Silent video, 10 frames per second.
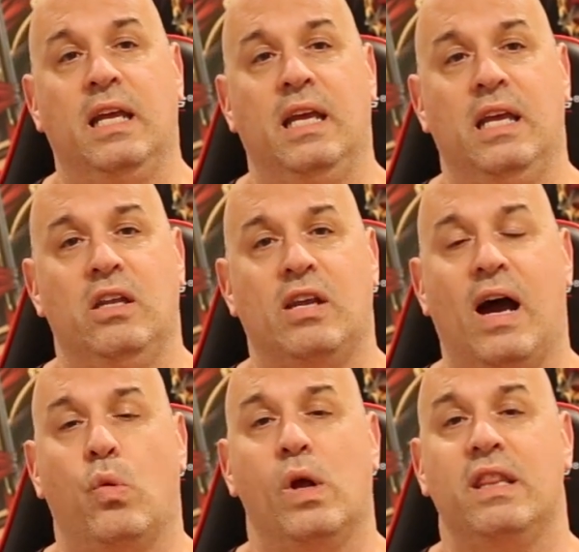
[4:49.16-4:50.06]
is
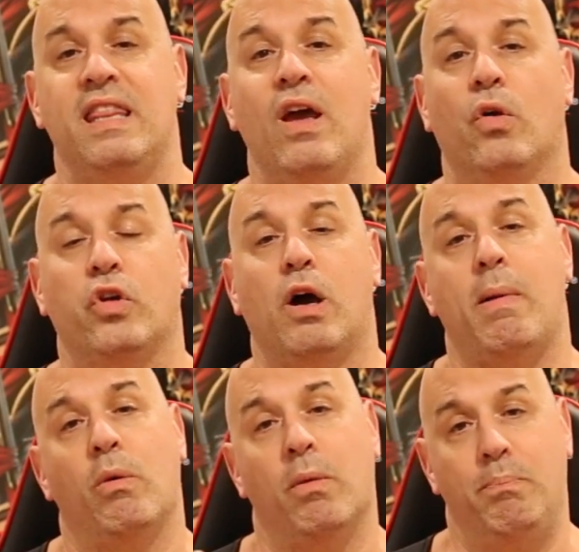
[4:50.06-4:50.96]
how quickly they also
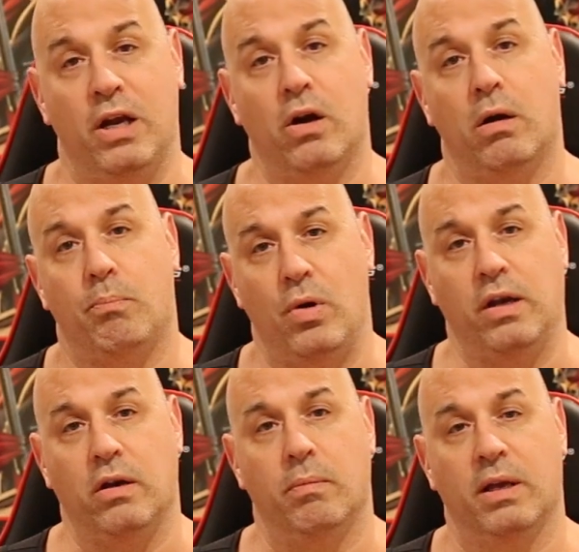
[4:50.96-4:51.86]
come out with a bigger
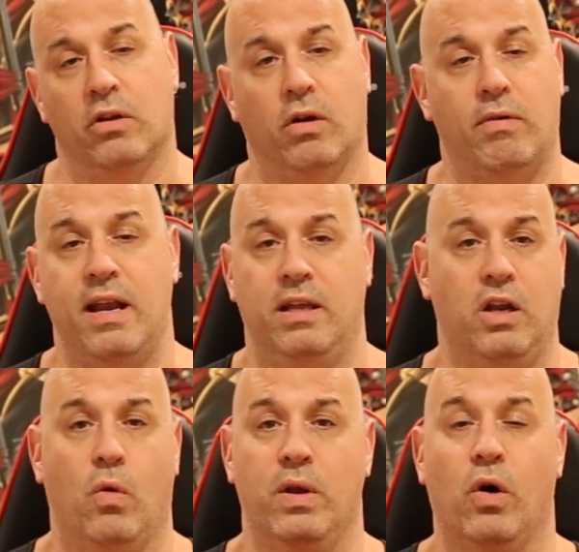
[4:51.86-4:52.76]
printer because already, you
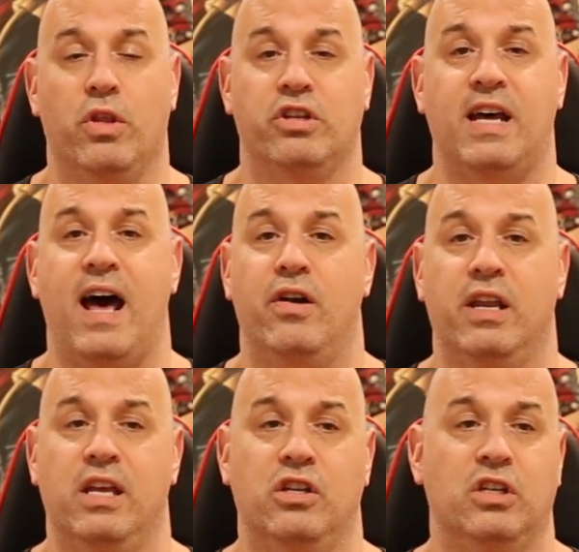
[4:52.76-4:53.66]
know, we know the
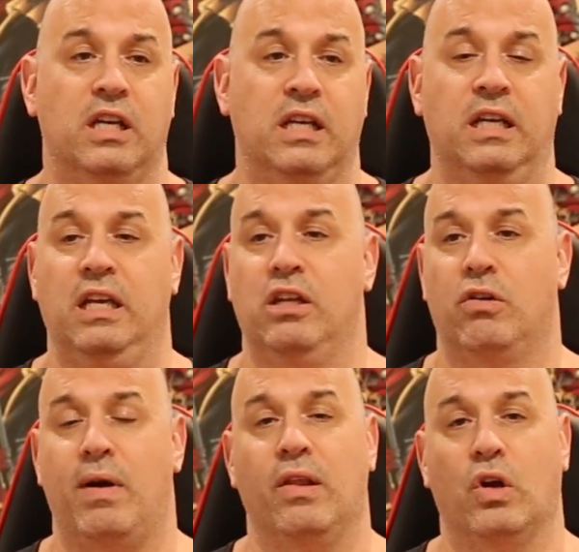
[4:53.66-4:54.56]
Saturn is is
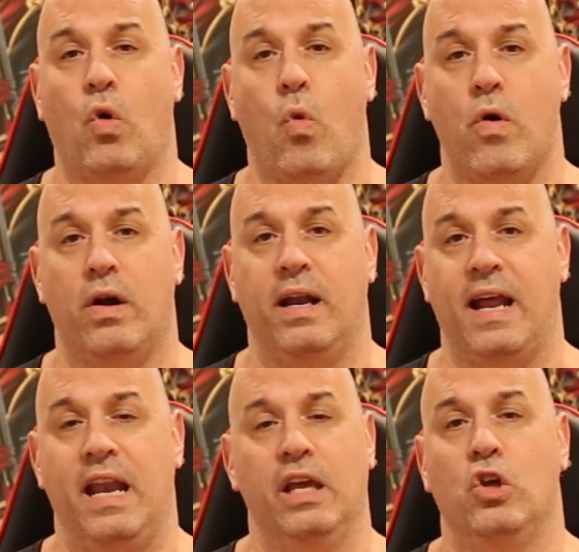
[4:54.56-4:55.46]
around the corner, and
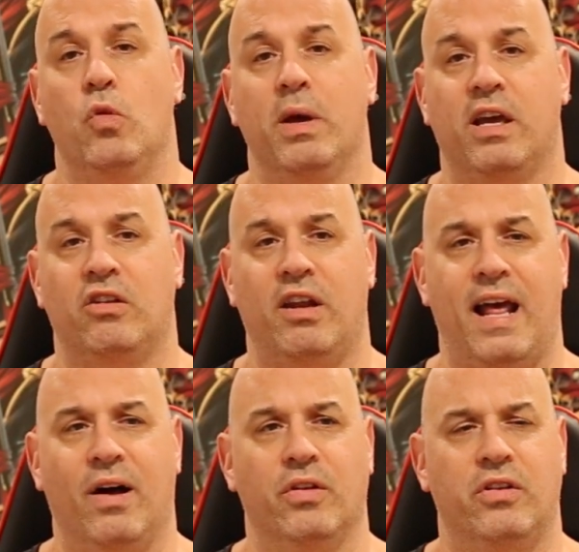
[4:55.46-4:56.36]
AnyCubic has
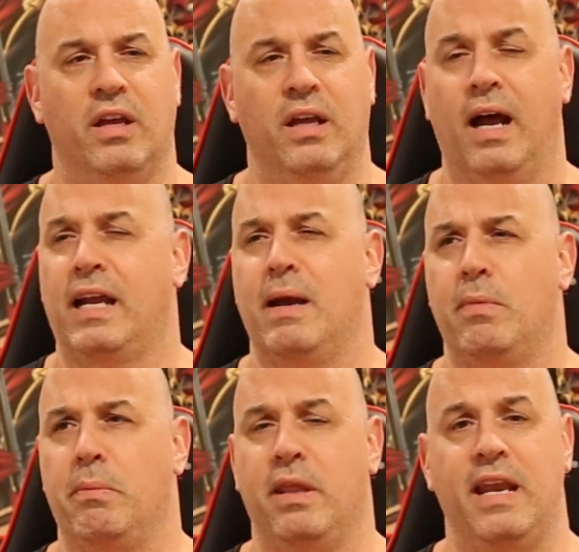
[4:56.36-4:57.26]
announced, I can't
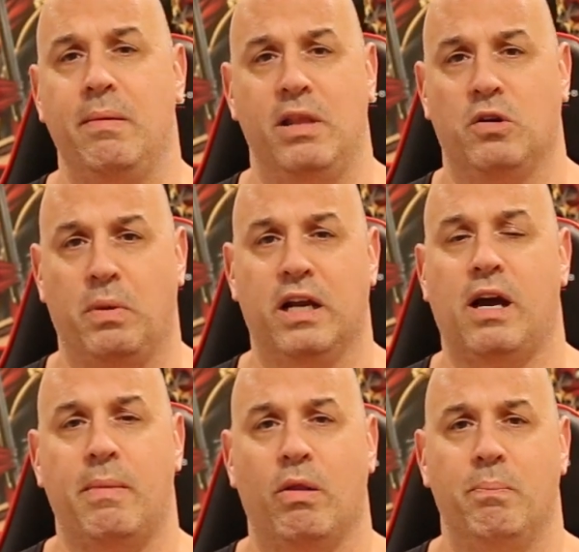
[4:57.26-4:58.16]
remember the name of theirs, but they're
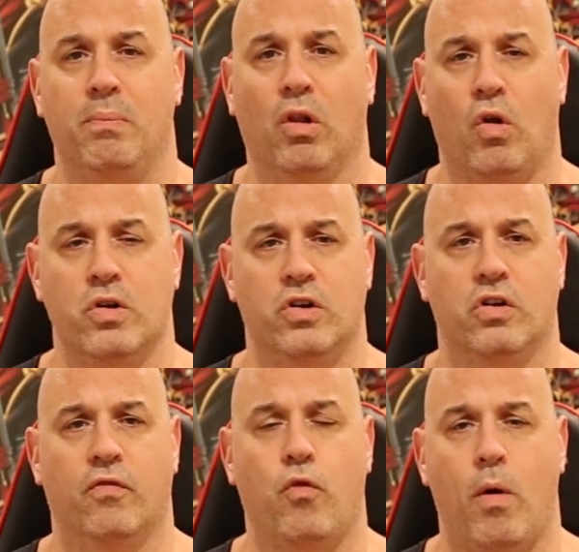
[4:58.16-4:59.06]
coming out with a larger
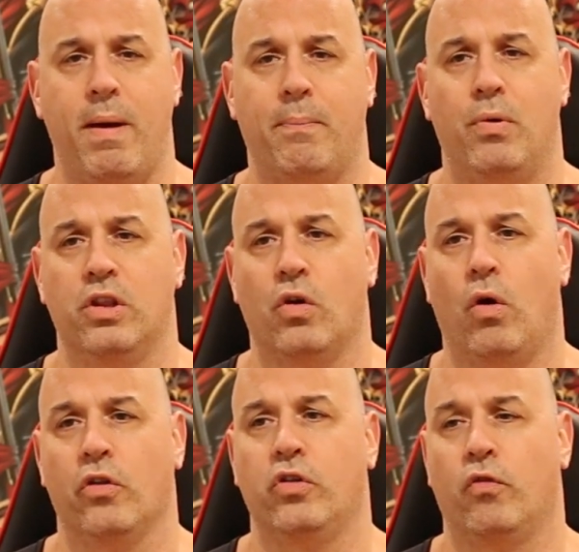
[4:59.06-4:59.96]
format printer
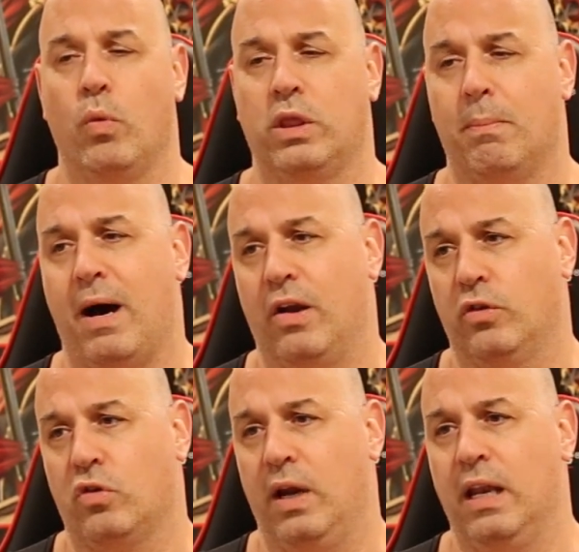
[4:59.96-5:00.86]
also with the mono
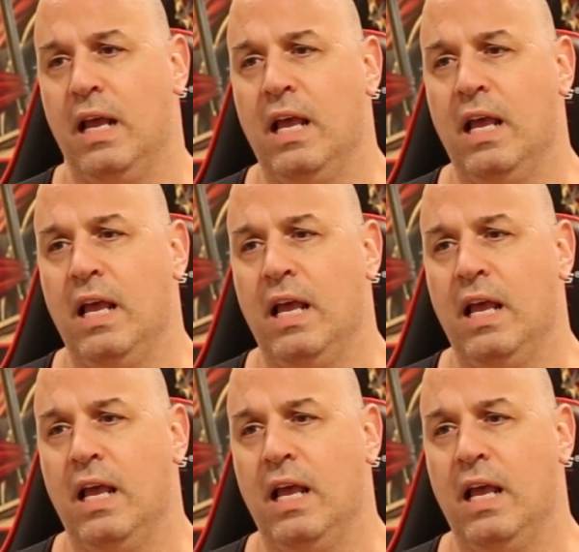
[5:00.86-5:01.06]
screen.